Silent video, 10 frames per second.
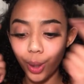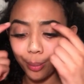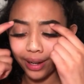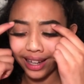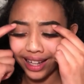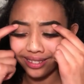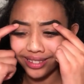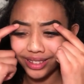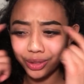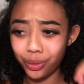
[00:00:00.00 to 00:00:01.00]
on my
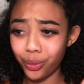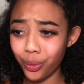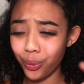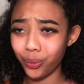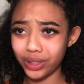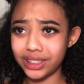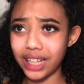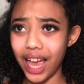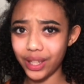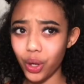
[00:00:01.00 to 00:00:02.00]
eyelids, which
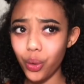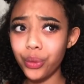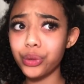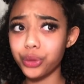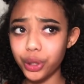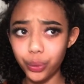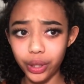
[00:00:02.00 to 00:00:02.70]
I know is really